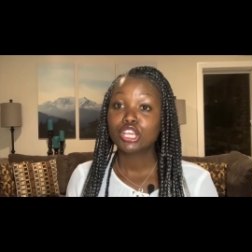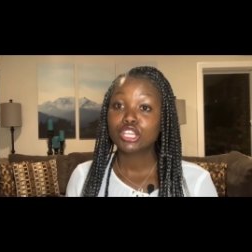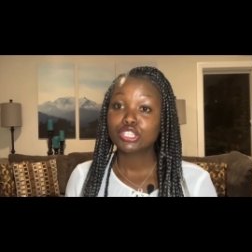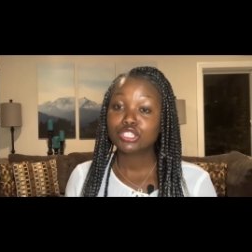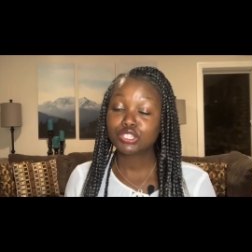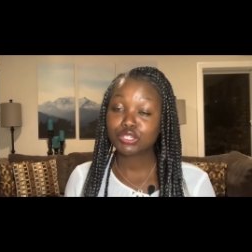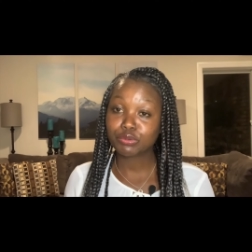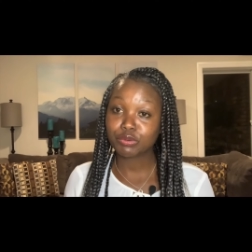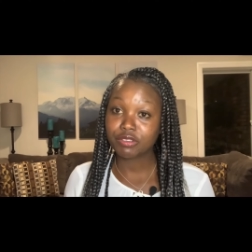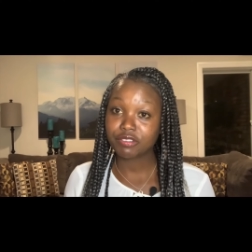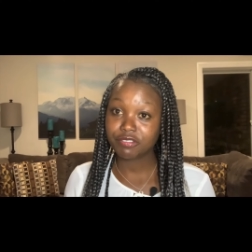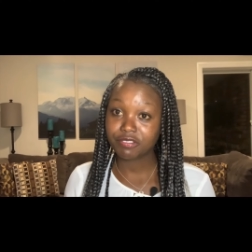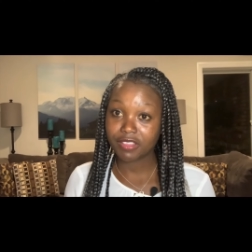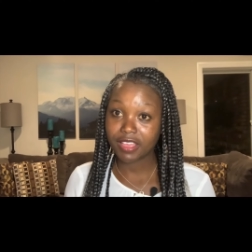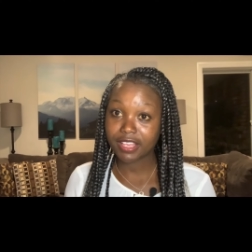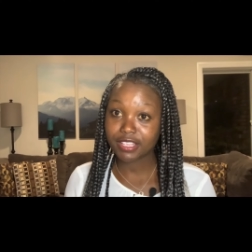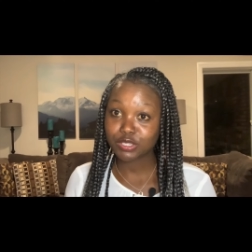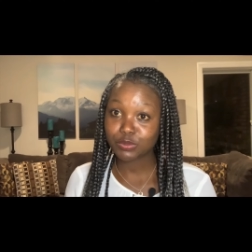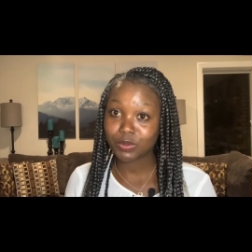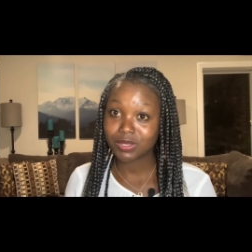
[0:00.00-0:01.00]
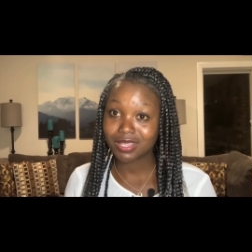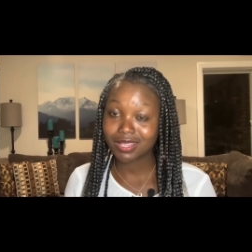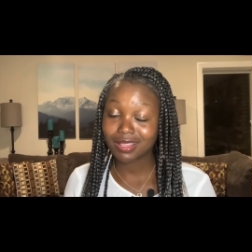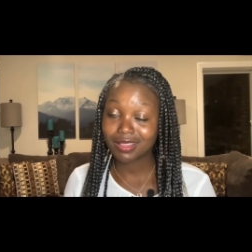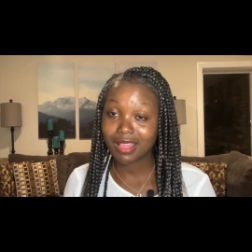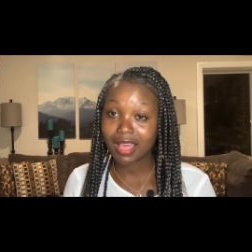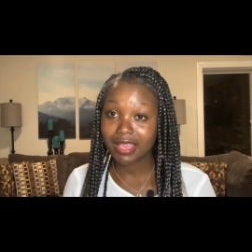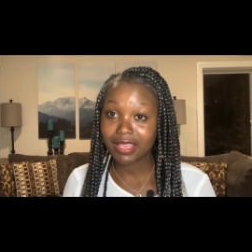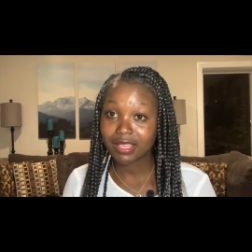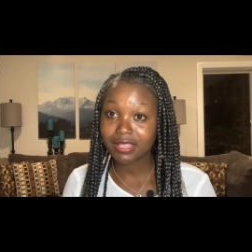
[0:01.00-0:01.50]
to reflect where the
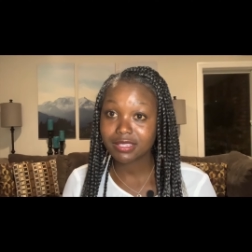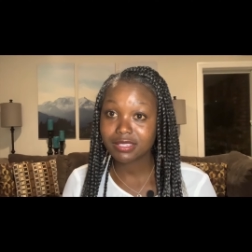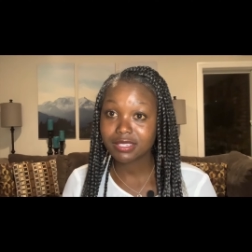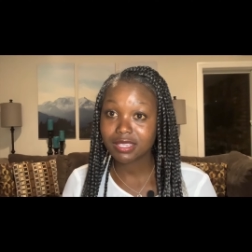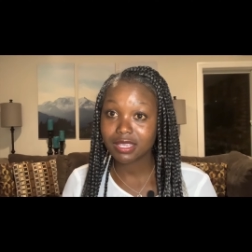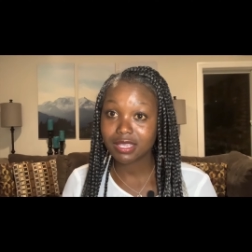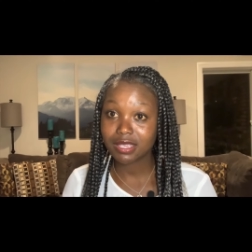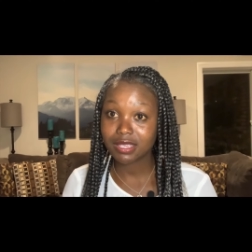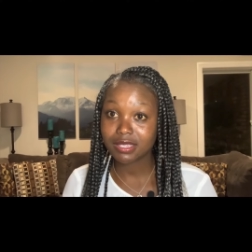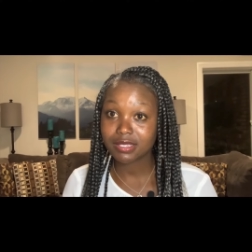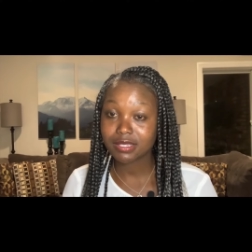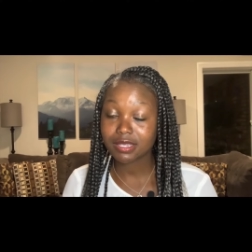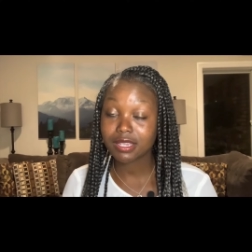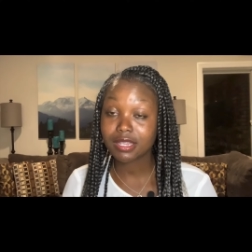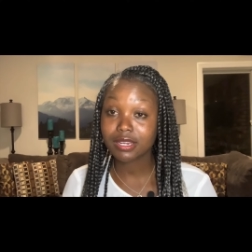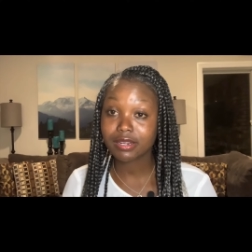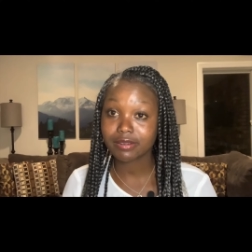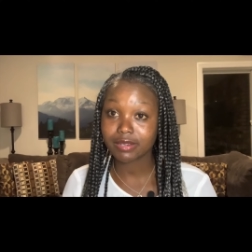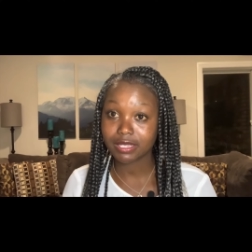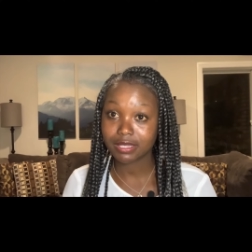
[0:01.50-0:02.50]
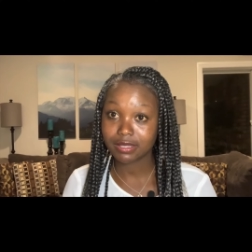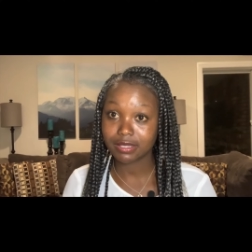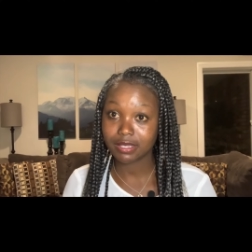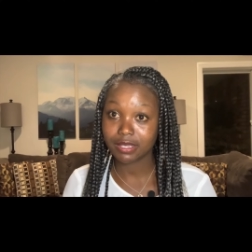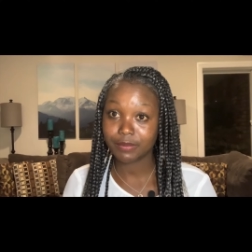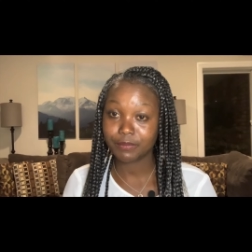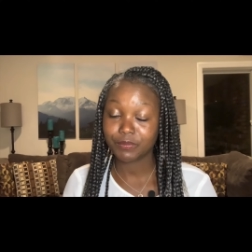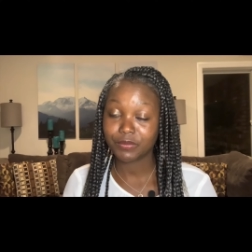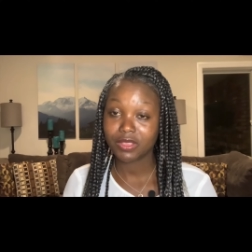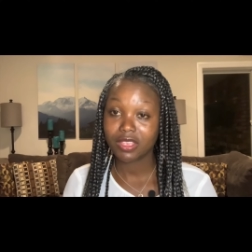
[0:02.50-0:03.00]
client is currently.